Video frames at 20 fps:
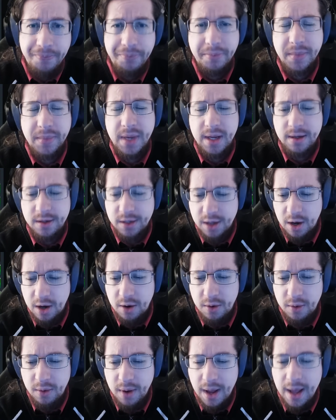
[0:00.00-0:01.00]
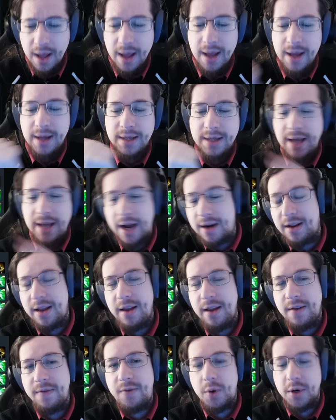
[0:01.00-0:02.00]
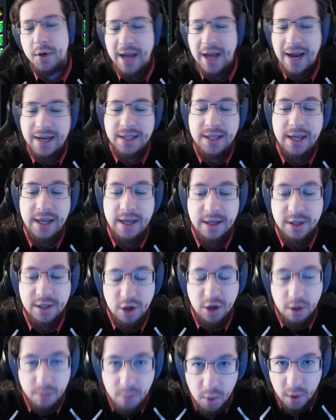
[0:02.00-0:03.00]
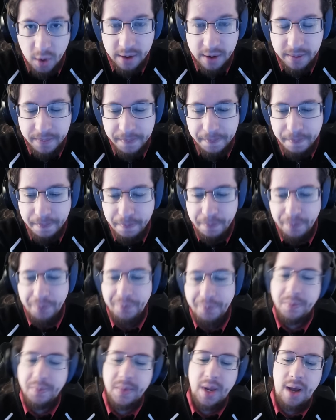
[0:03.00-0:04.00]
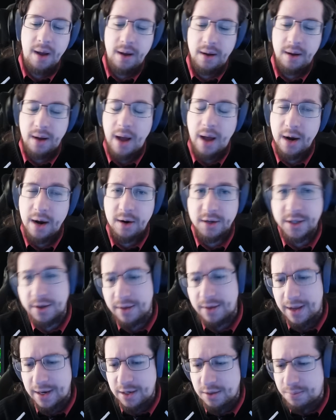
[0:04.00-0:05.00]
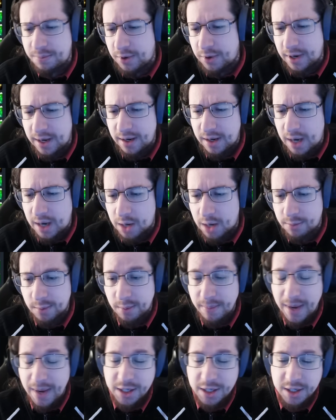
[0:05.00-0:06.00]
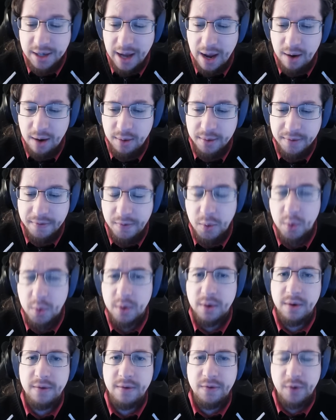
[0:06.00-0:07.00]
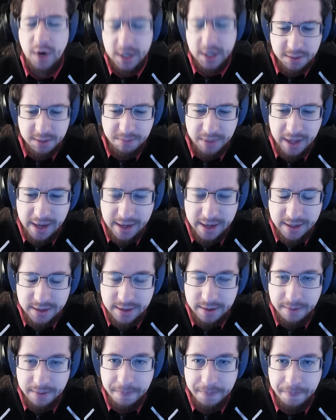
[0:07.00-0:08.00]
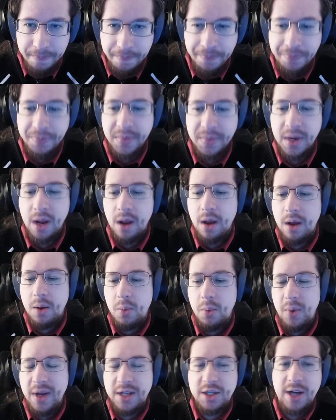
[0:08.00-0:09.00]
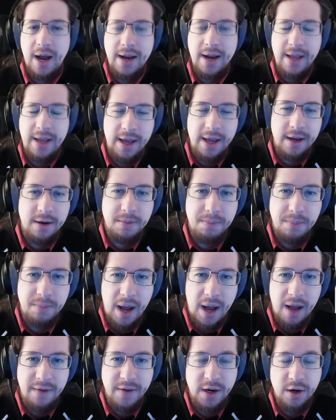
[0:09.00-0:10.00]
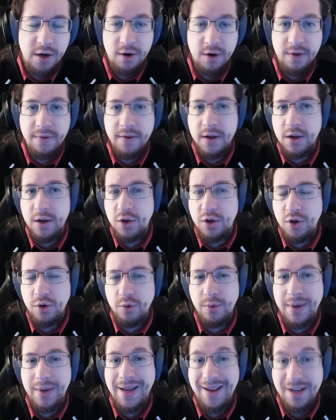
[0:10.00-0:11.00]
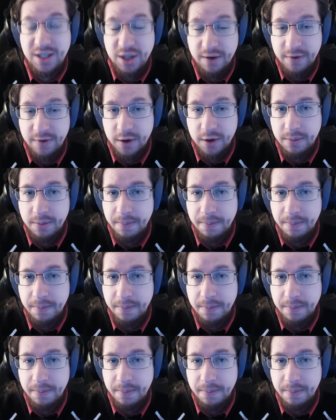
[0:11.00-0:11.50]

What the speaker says: And so, sadly, Vortex is no more. I'd also like to put an honorable mention out for Frost Blades, which got hit by the nerf to Heat Shiver.